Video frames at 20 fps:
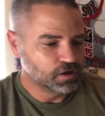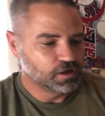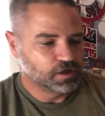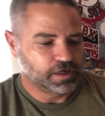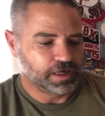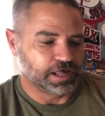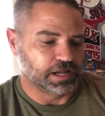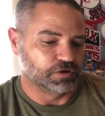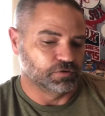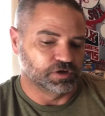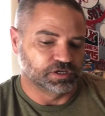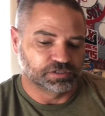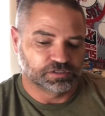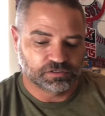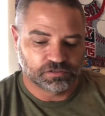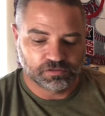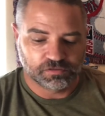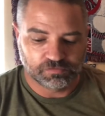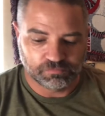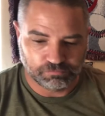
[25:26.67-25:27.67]

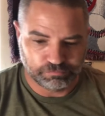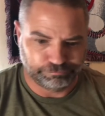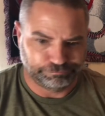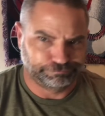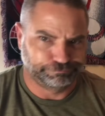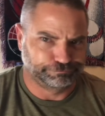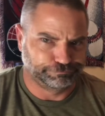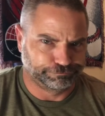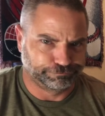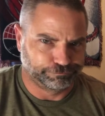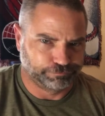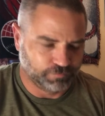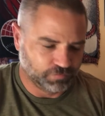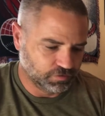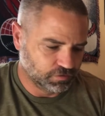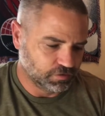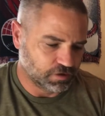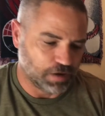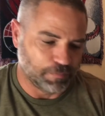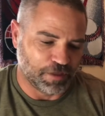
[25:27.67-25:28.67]
Anyways,
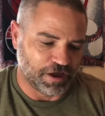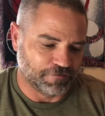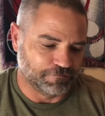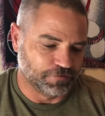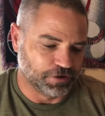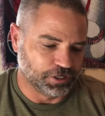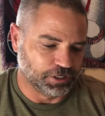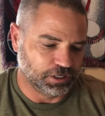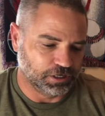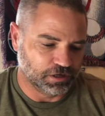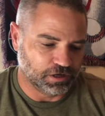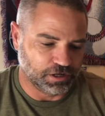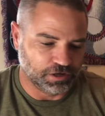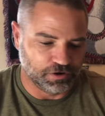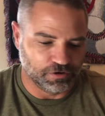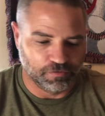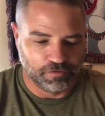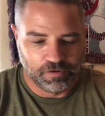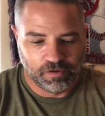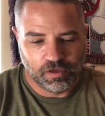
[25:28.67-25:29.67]
I'm not funny. I
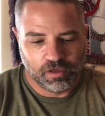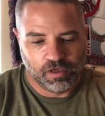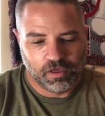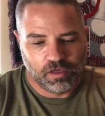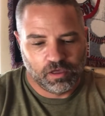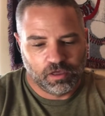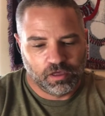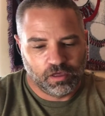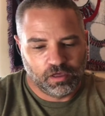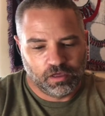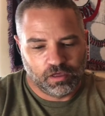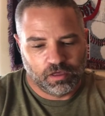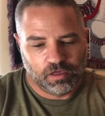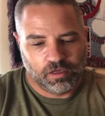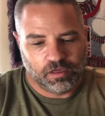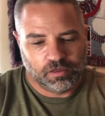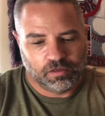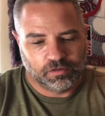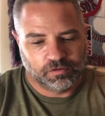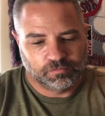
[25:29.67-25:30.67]
know.
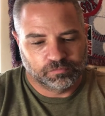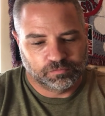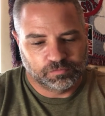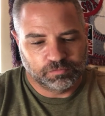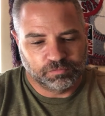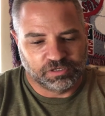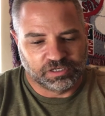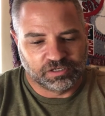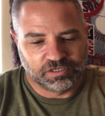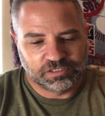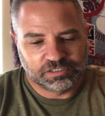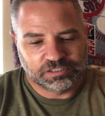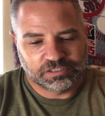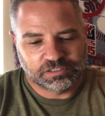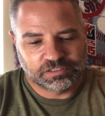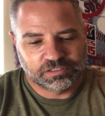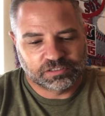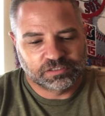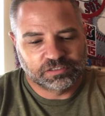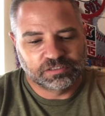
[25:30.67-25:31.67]
Let me
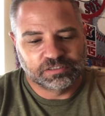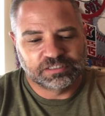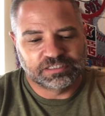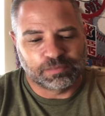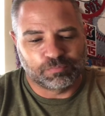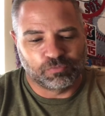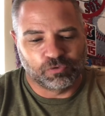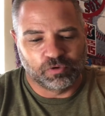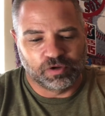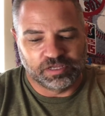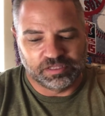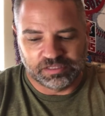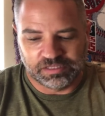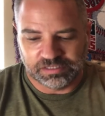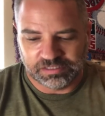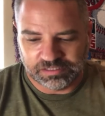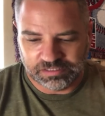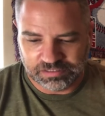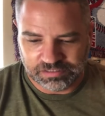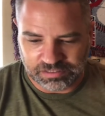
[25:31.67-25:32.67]
separate
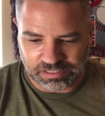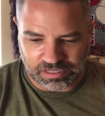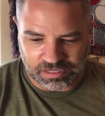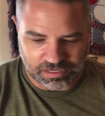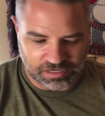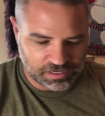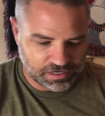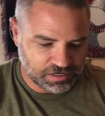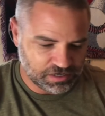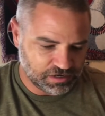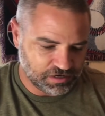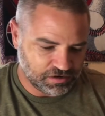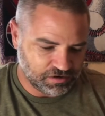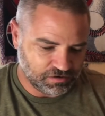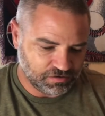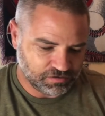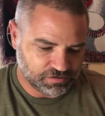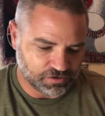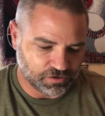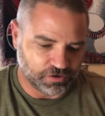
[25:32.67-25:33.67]
this thing here.
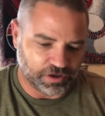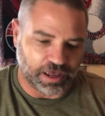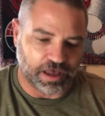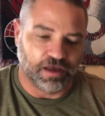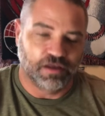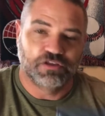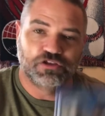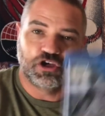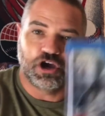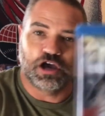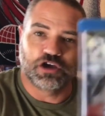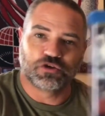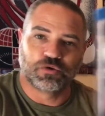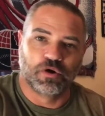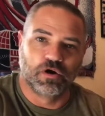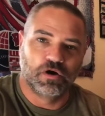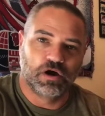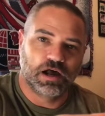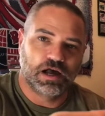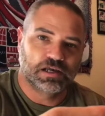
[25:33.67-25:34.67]
So yeah, Josh
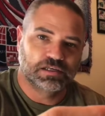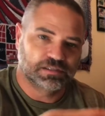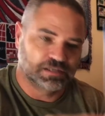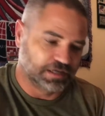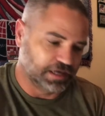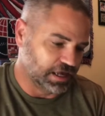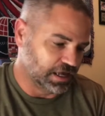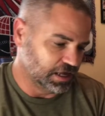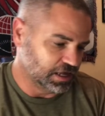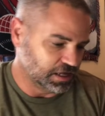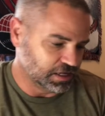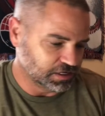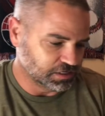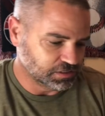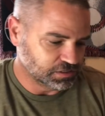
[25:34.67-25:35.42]
Rojas again.